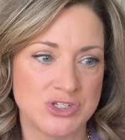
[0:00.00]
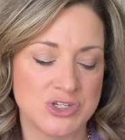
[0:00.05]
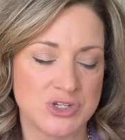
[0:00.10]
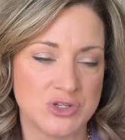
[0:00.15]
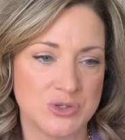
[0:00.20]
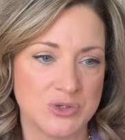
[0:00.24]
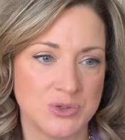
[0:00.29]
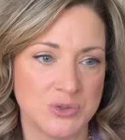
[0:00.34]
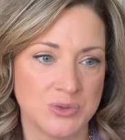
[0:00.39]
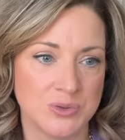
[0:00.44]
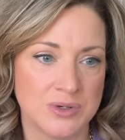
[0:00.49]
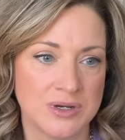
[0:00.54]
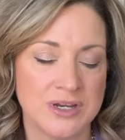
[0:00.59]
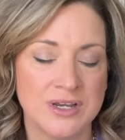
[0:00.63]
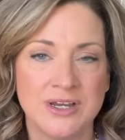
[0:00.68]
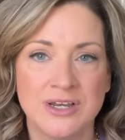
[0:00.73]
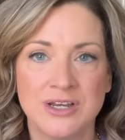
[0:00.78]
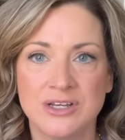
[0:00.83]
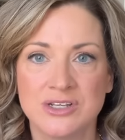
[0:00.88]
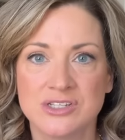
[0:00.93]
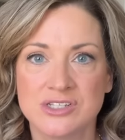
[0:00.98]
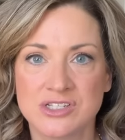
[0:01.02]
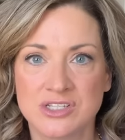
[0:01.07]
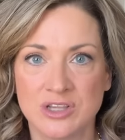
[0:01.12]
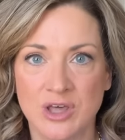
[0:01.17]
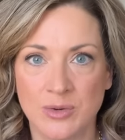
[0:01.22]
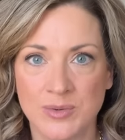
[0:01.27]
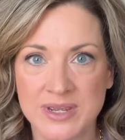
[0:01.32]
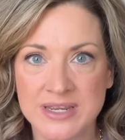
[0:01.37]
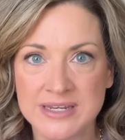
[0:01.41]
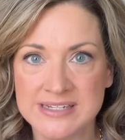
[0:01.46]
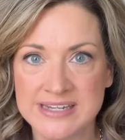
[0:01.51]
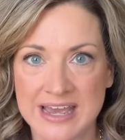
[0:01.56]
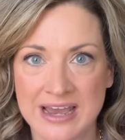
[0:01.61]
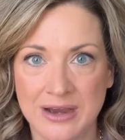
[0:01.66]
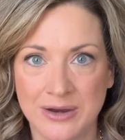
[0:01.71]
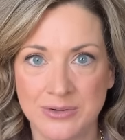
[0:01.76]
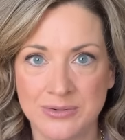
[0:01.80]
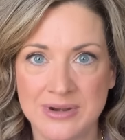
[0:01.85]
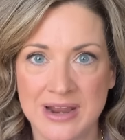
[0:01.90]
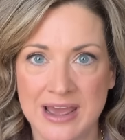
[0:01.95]
to slowing
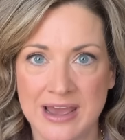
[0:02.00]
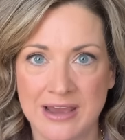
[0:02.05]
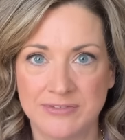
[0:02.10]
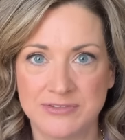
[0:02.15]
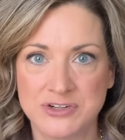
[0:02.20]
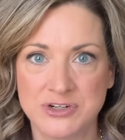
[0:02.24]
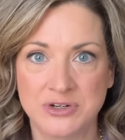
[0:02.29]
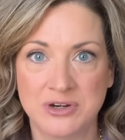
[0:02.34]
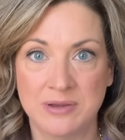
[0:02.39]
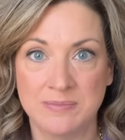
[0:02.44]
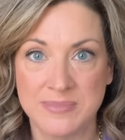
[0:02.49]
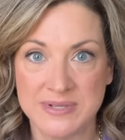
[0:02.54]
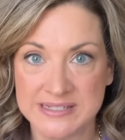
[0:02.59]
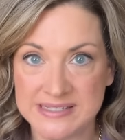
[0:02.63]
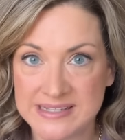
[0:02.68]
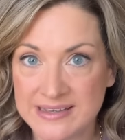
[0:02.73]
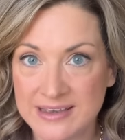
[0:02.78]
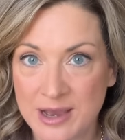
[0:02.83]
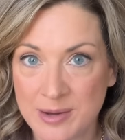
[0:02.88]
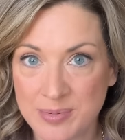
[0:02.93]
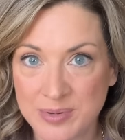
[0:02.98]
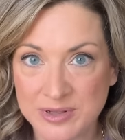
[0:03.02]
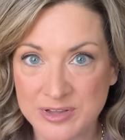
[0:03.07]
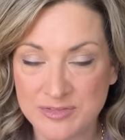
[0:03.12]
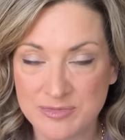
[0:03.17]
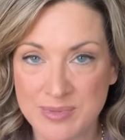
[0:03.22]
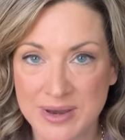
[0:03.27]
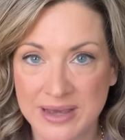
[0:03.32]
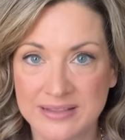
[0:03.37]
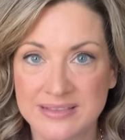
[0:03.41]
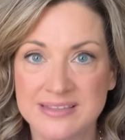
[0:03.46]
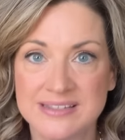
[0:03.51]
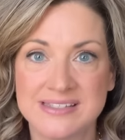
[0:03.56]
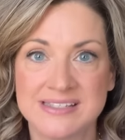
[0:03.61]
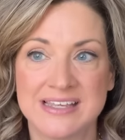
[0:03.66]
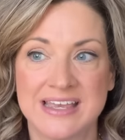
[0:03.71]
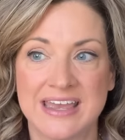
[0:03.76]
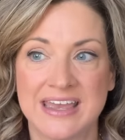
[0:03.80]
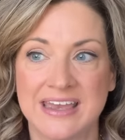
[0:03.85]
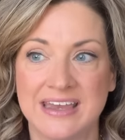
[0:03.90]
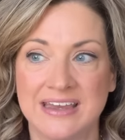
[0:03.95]
down after a busy couple of months
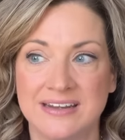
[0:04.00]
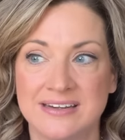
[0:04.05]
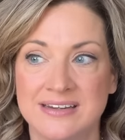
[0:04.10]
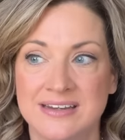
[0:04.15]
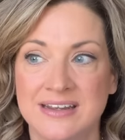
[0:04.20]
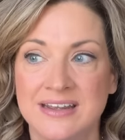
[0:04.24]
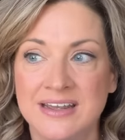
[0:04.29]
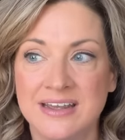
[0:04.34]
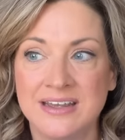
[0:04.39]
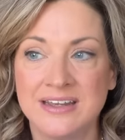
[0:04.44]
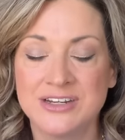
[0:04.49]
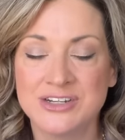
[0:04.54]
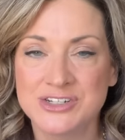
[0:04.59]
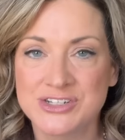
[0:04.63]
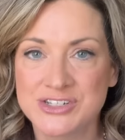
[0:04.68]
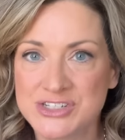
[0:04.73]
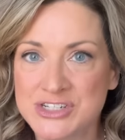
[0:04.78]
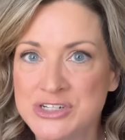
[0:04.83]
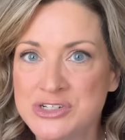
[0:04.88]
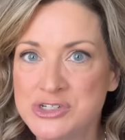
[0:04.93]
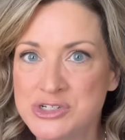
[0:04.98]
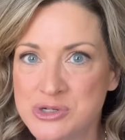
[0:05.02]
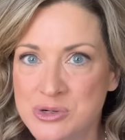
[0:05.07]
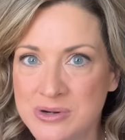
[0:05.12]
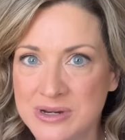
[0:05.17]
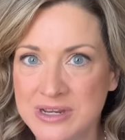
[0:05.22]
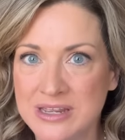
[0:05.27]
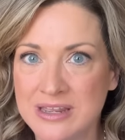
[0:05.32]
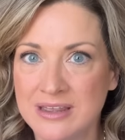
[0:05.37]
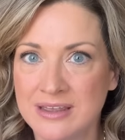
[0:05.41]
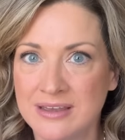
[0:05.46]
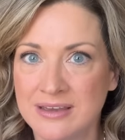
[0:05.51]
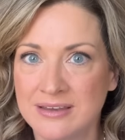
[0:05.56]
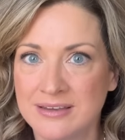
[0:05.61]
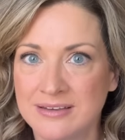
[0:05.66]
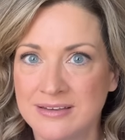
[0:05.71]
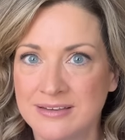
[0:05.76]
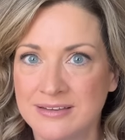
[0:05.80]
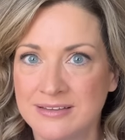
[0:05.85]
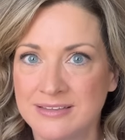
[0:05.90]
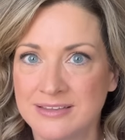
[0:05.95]
and just enjoying
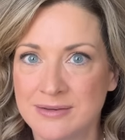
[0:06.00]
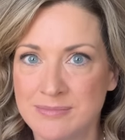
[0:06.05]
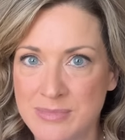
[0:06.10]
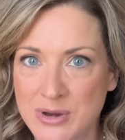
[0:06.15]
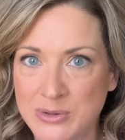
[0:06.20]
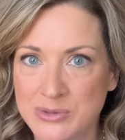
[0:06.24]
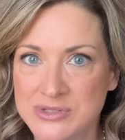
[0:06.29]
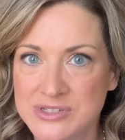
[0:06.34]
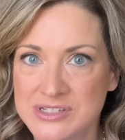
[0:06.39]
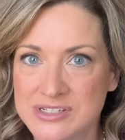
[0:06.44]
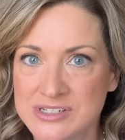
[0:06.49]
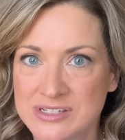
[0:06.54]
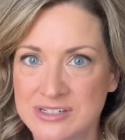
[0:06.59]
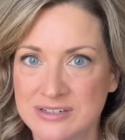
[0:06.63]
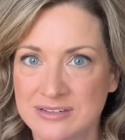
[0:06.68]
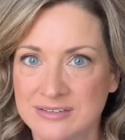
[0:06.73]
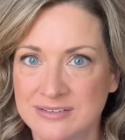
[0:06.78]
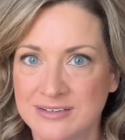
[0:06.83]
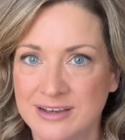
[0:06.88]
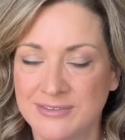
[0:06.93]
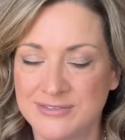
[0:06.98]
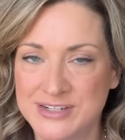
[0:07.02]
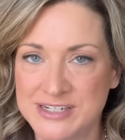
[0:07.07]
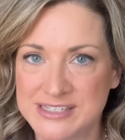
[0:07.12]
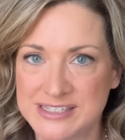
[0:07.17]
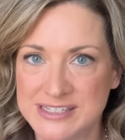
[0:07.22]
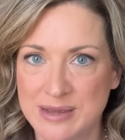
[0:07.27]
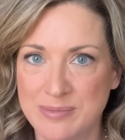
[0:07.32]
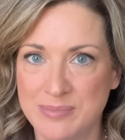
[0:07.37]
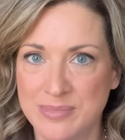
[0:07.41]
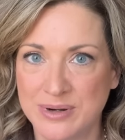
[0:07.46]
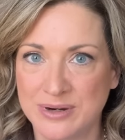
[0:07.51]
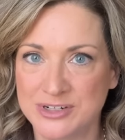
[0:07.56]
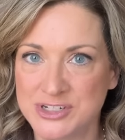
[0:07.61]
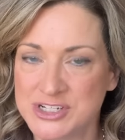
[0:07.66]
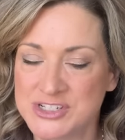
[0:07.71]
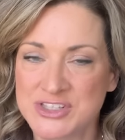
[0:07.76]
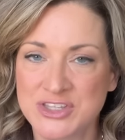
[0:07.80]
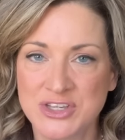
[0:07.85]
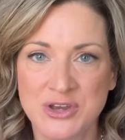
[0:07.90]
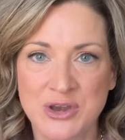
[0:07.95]
the most of December.
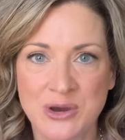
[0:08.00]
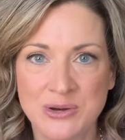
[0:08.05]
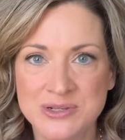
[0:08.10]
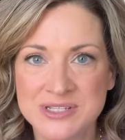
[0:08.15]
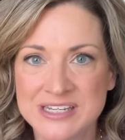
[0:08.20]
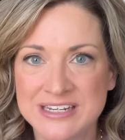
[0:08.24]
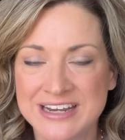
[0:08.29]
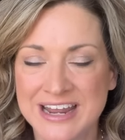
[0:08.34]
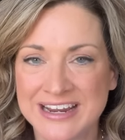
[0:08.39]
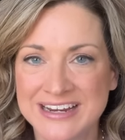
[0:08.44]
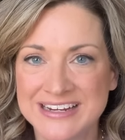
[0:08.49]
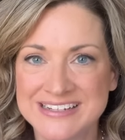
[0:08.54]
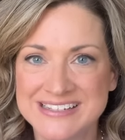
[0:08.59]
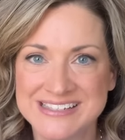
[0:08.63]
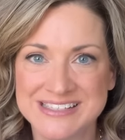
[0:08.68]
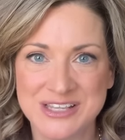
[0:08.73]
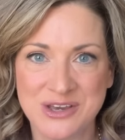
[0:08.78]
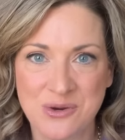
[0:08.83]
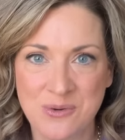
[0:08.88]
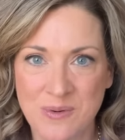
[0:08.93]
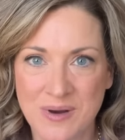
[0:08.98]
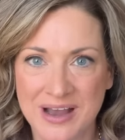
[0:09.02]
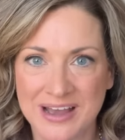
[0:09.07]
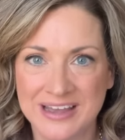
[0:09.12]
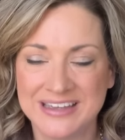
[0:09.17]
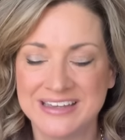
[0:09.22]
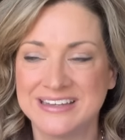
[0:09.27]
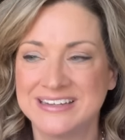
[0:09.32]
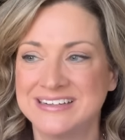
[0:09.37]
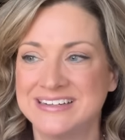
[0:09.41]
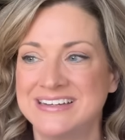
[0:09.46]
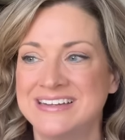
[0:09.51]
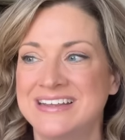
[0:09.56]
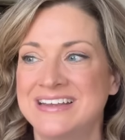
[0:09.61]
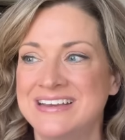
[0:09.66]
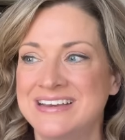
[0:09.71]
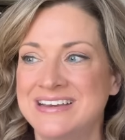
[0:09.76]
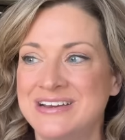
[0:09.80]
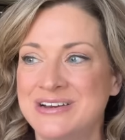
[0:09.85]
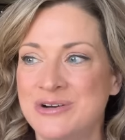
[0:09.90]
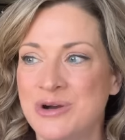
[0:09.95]
Just the cozy nights, the quiet.
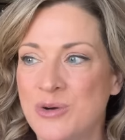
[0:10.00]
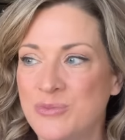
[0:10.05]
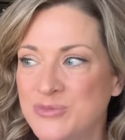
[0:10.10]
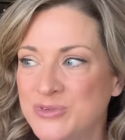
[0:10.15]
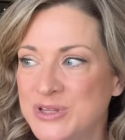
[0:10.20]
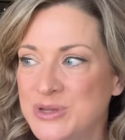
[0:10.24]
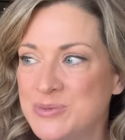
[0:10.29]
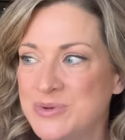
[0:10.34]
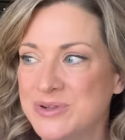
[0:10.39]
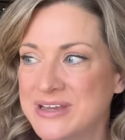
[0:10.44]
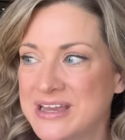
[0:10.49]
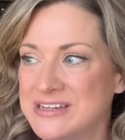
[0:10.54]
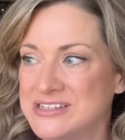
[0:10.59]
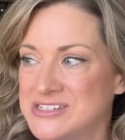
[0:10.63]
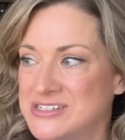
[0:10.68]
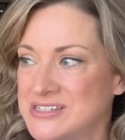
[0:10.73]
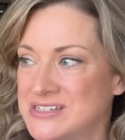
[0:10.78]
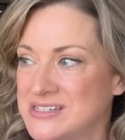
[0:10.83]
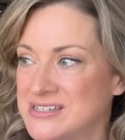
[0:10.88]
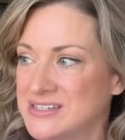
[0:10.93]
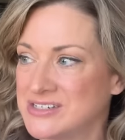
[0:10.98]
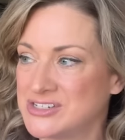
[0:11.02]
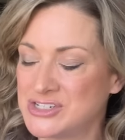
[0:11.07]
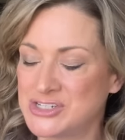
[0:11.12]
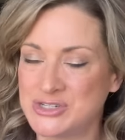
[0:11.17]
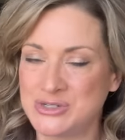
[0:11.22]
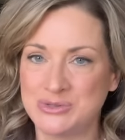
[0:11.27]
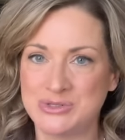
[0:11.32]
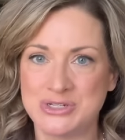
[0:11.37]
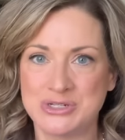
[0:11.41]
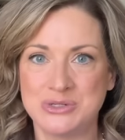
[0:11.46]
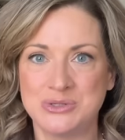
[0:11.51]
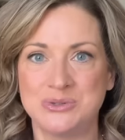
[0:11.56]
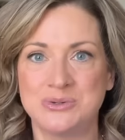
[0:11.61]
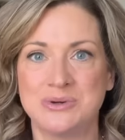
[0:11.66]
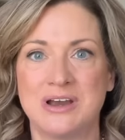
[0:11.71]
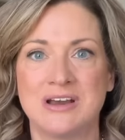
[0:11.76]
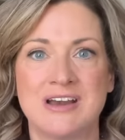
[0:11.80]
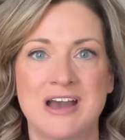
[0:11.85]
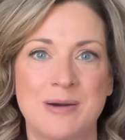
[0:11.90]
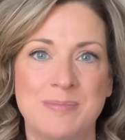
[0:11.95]
Hopefully we'll get to do
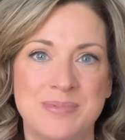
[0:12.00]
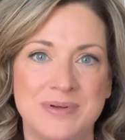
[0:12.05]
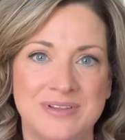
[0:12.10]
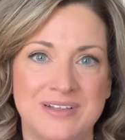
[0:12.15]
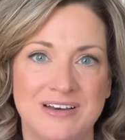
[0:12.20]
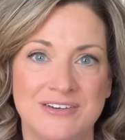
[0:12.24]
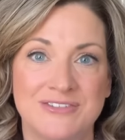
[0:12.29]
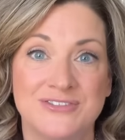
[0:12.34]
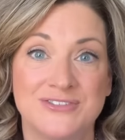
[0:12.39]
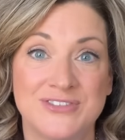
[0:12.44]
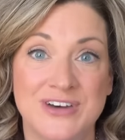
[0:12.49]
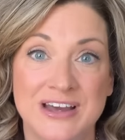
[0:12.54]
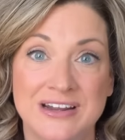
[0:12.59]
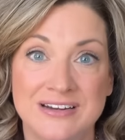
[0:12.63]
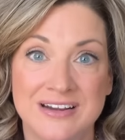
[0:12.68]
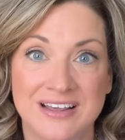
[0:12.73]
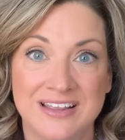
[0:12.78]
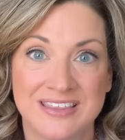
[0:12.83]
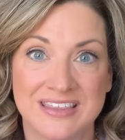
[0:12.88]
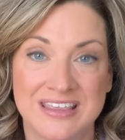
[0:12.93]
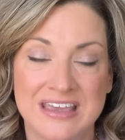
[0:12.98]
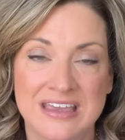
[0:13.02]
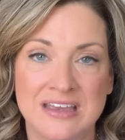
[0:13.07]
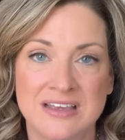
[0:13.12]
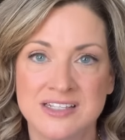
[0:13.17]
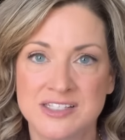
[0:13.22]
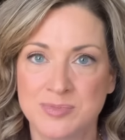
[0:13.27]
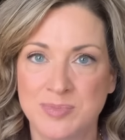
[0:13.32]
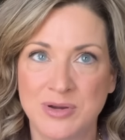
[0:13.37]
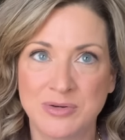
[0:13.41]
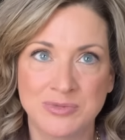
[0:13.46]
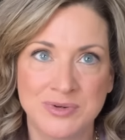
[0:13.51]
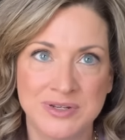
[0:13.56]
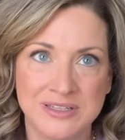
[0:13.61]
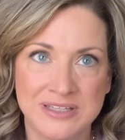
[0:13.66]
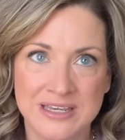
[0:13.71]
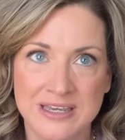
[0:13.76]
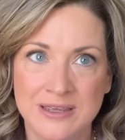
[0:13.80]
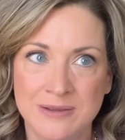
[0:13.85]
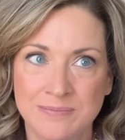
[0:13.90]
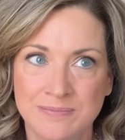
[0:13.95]
a couple of fun things, but
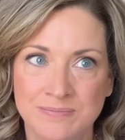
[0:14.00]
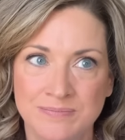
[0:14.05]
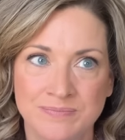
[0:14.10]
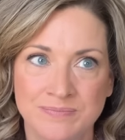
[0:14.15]
really